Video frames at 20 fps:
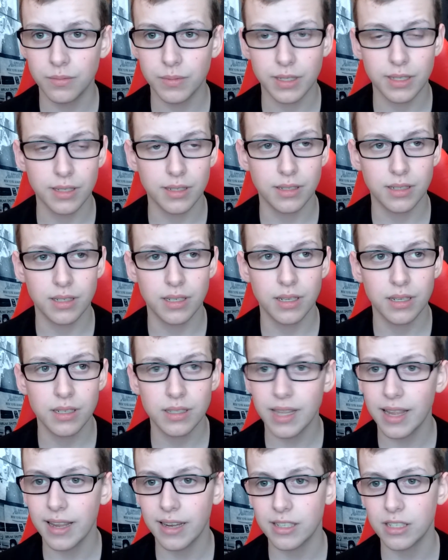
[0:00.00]
because
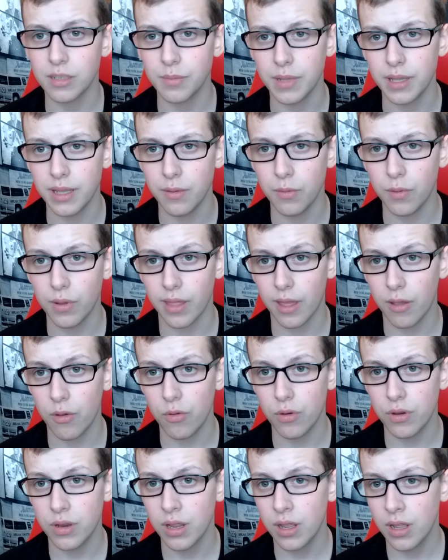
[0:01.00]
sex to me
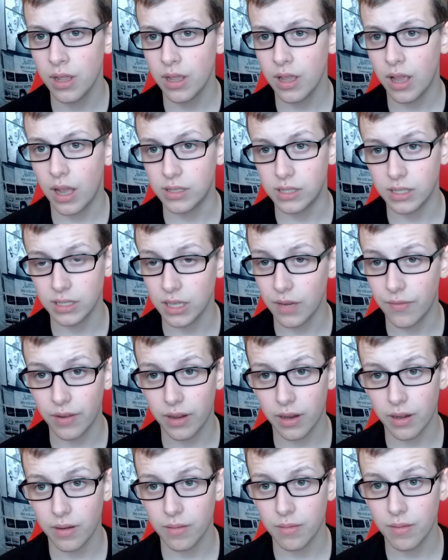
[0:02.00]
without a
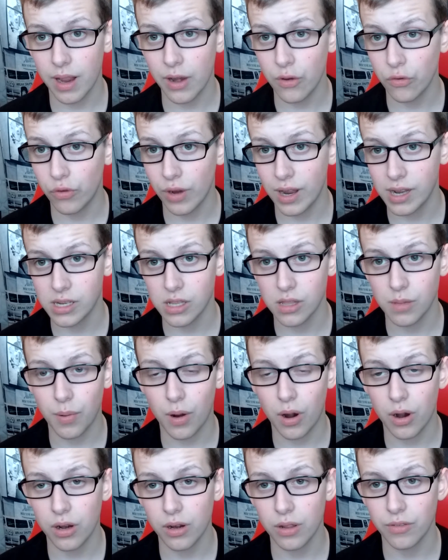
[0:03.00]
significant interest in the
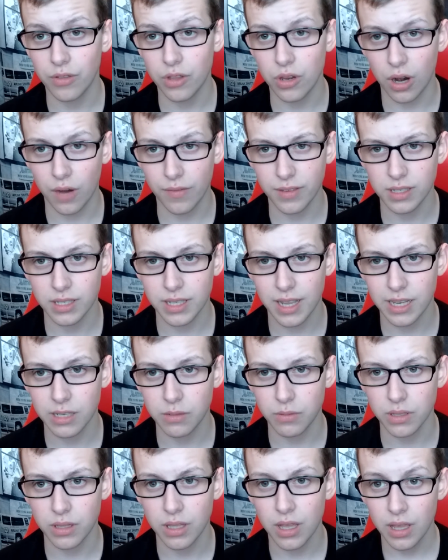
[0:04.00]
partner that you're having sex
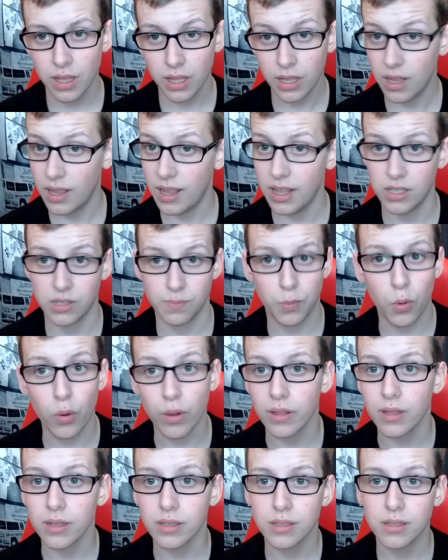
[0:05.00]
with is
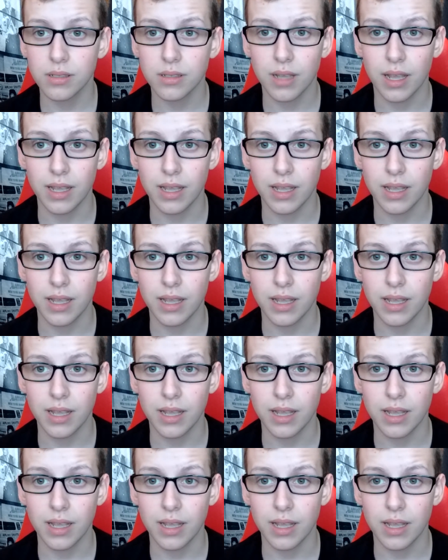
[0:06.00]
pointless.